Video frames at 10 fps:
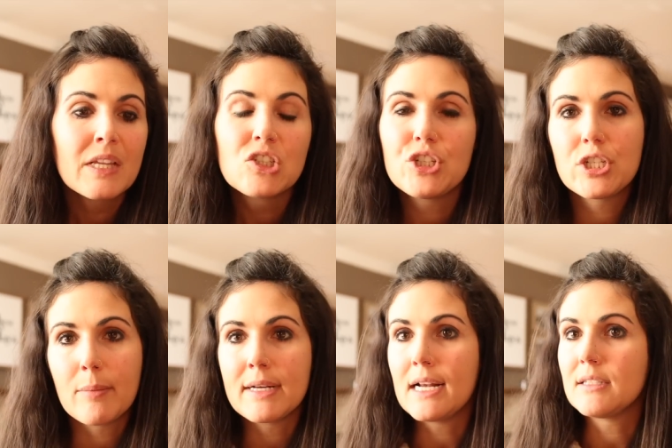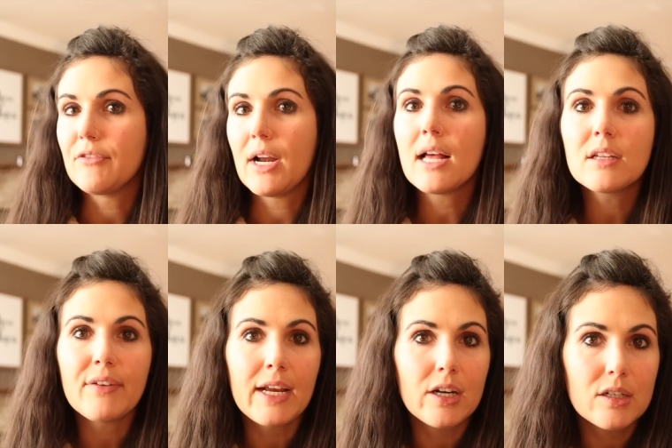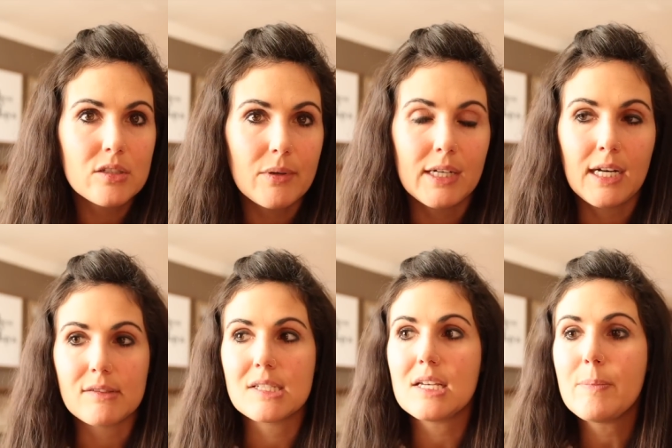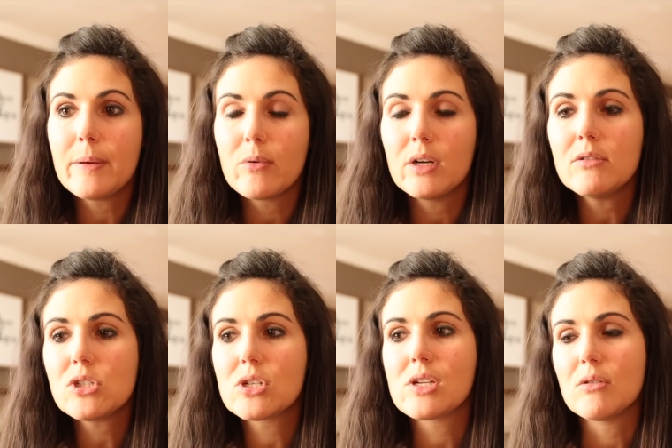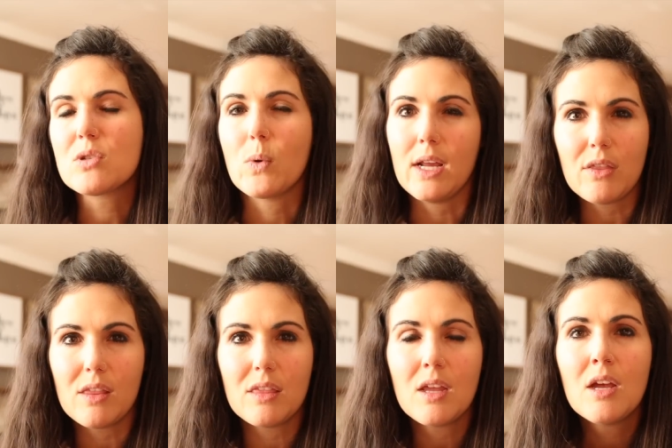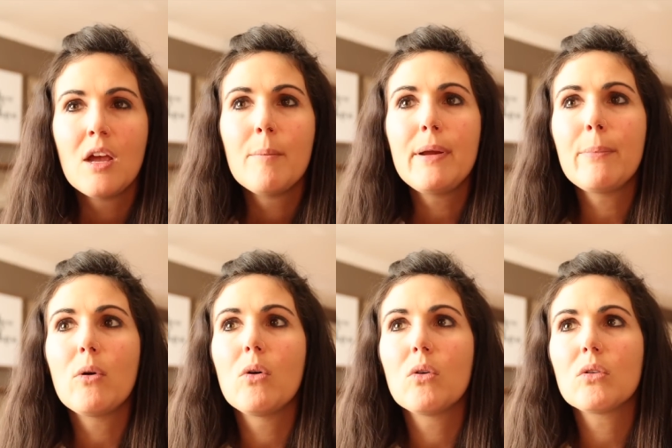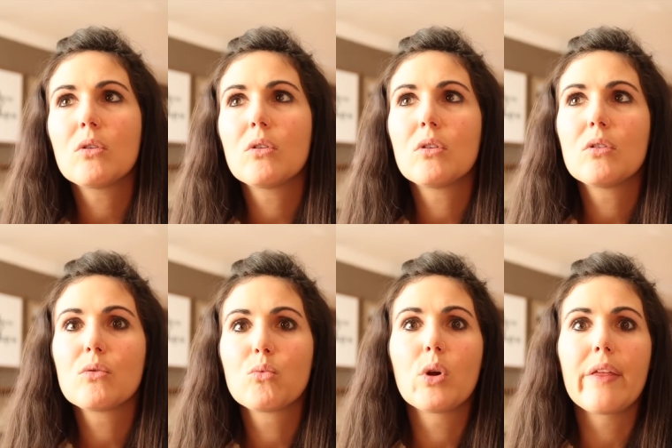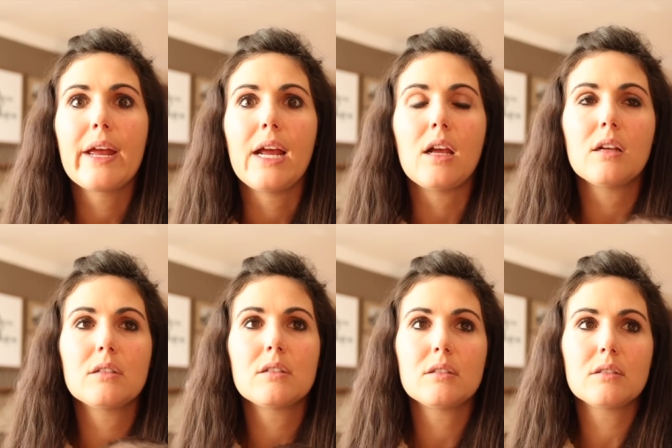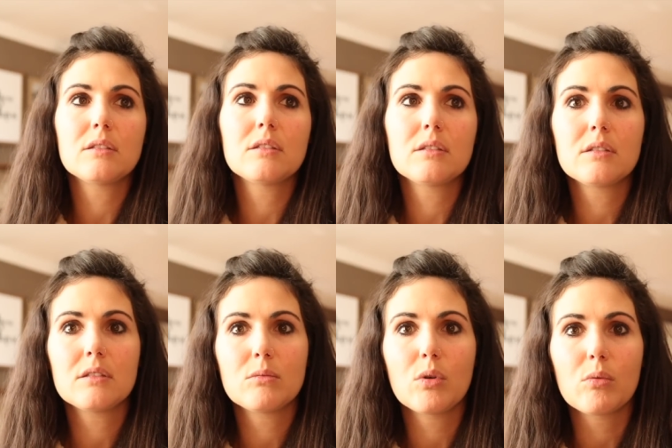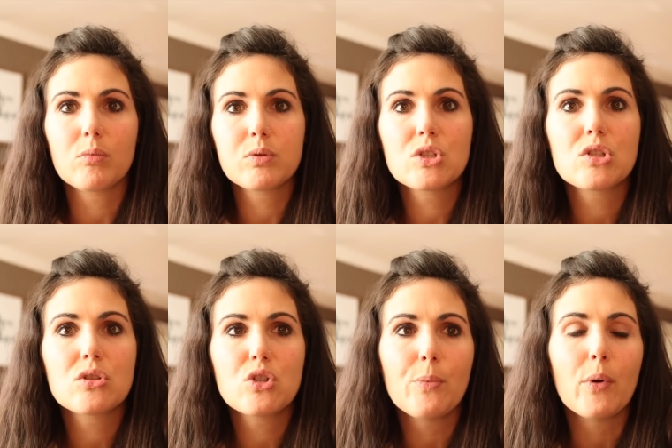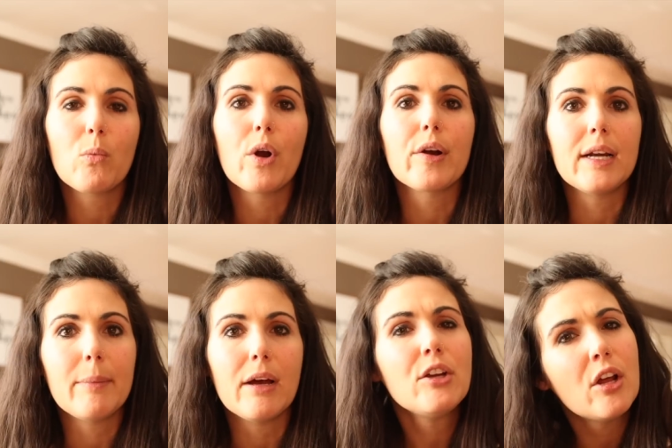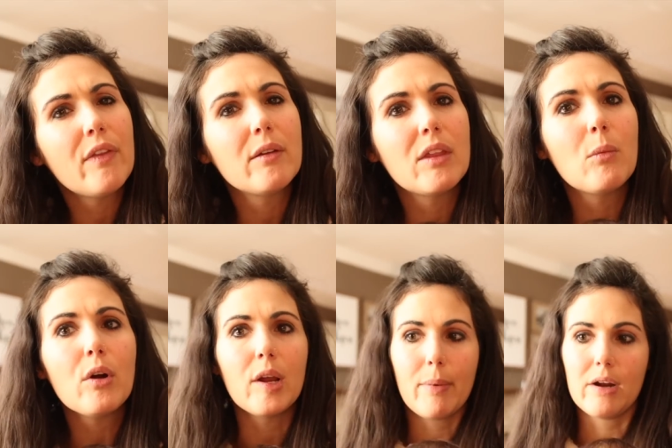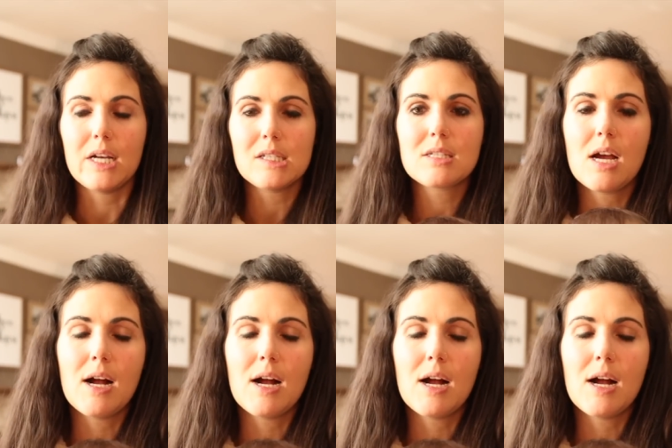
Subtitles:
She put me down different elevators so I didn't have to see people, and it was just so sweet that people really were super worried about, you know, they worry about us.